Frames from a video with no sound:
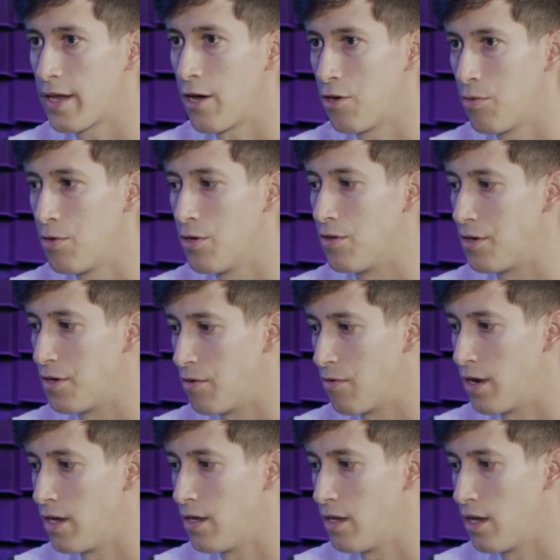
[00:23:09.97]
Accountability,
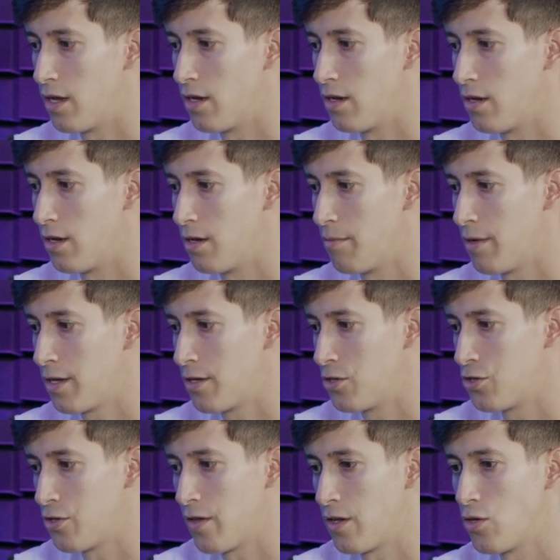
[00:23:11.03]
right? Yeah. And and
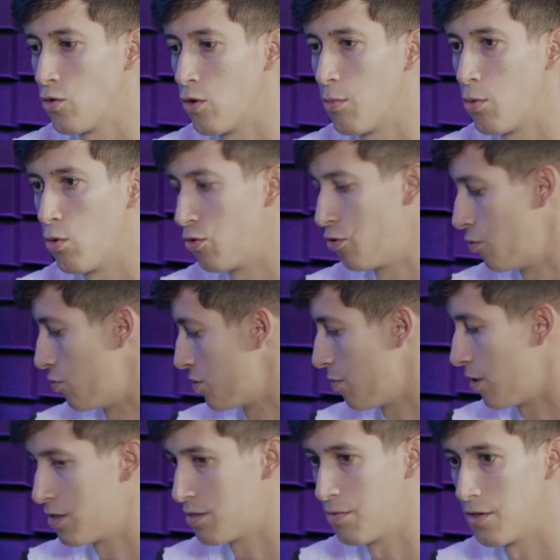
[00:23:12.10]
making sure that you uphold your
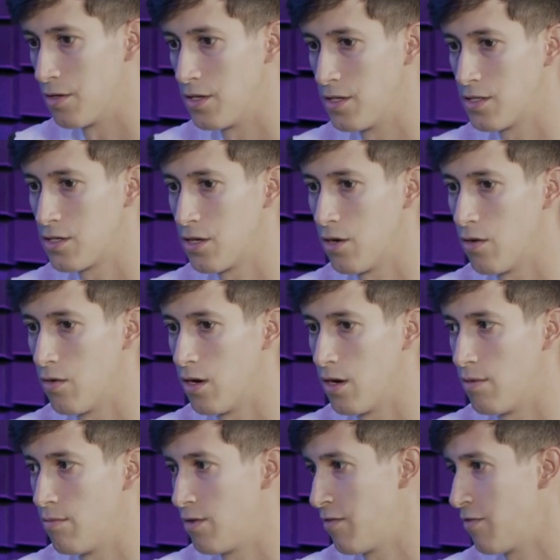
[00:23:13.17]
responsibilities. So
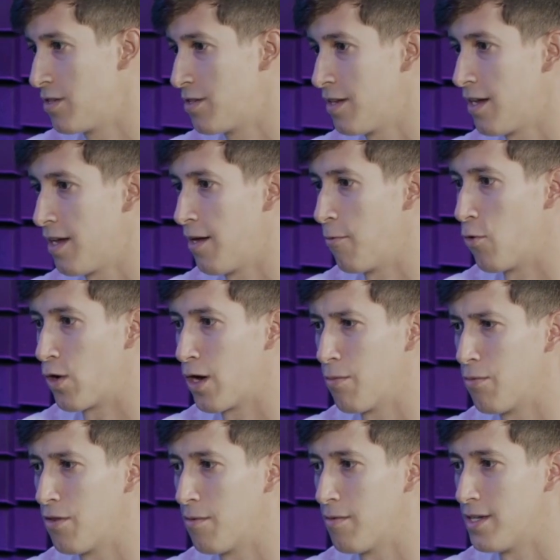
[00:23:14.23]
um, even today, I woke
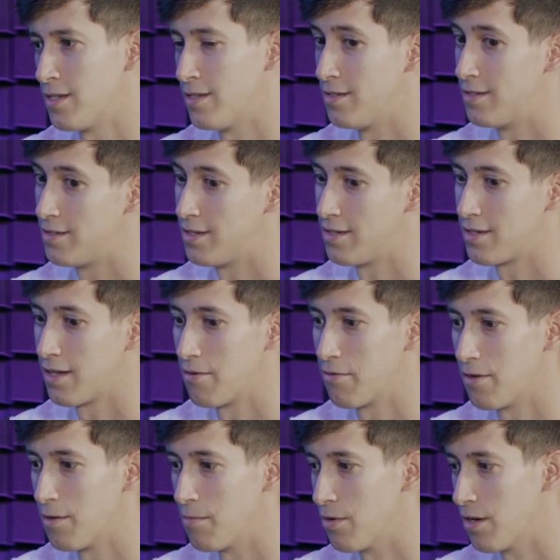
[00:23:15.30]
up with a message. It sounds kind of
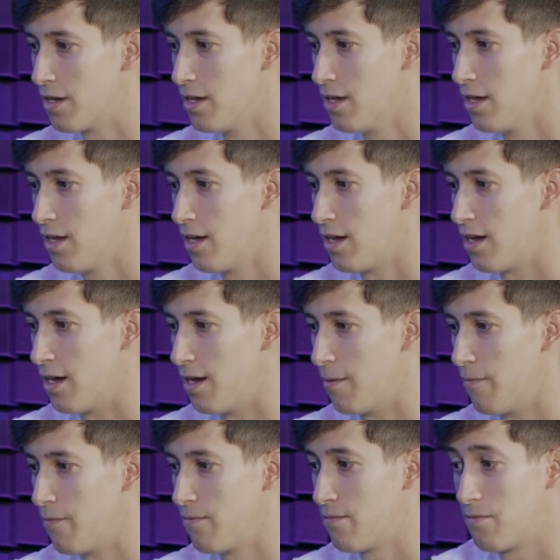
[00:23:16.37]
funny, but
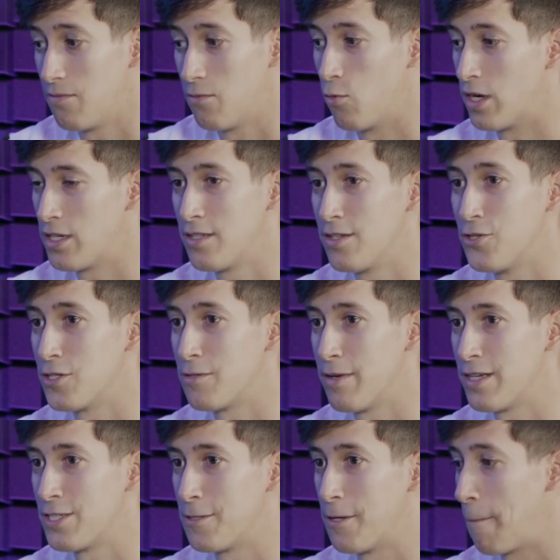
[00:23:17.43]
um, Weston just
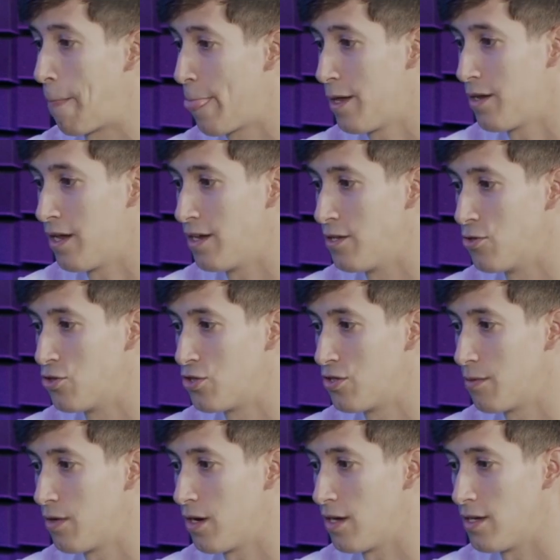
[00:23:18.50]
messaged me, and he was
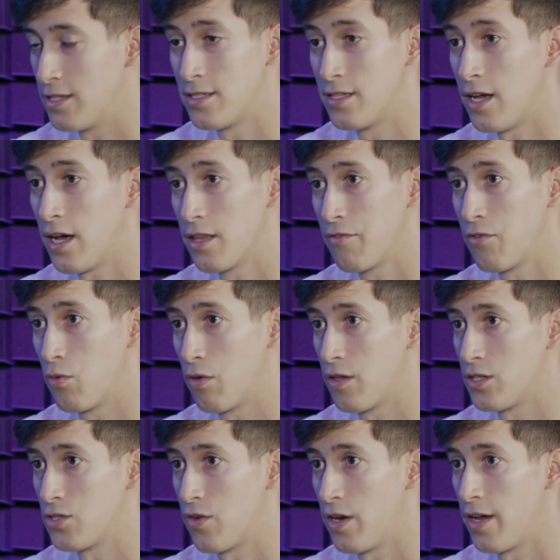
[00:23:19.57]
uh, he's not living
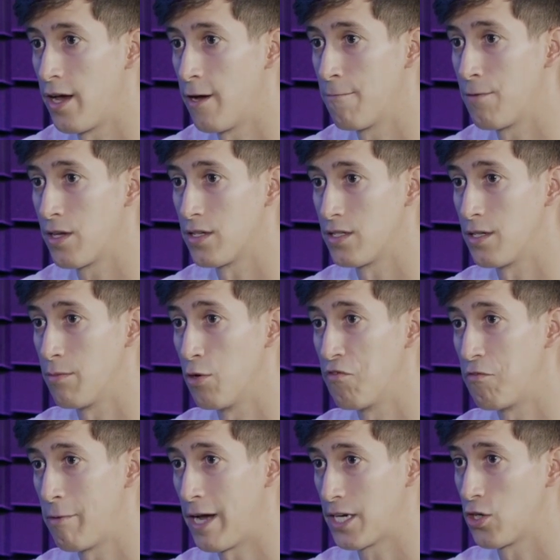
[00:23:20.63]
with us right now because he
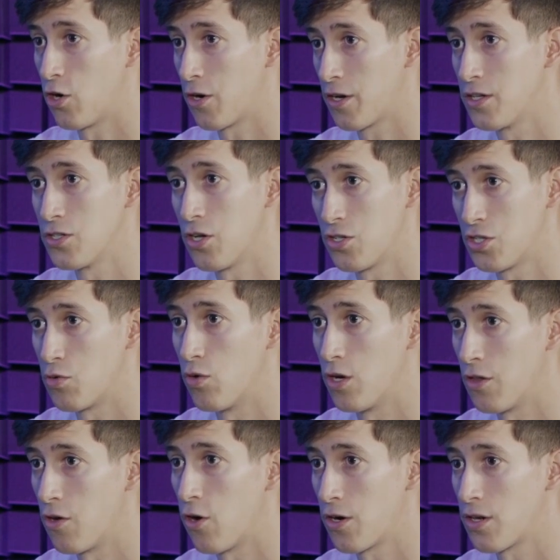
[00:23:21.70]
moved back to Arkansas to
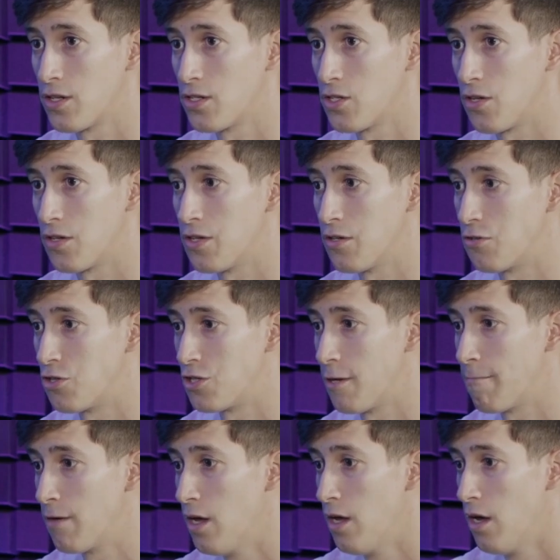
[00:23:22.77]
run the Arkansas
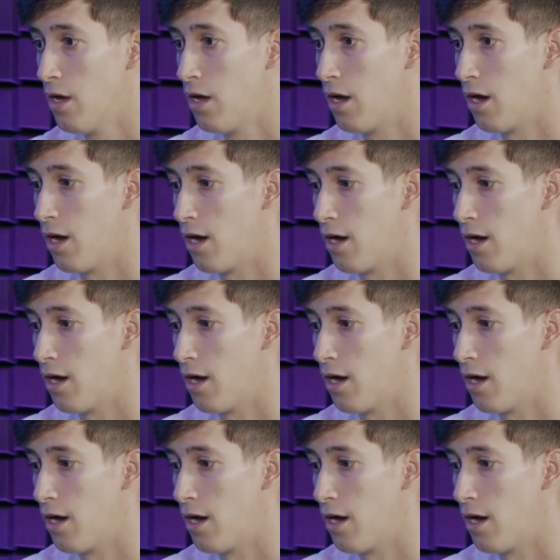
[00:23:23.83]
dealership. Mm-hmm.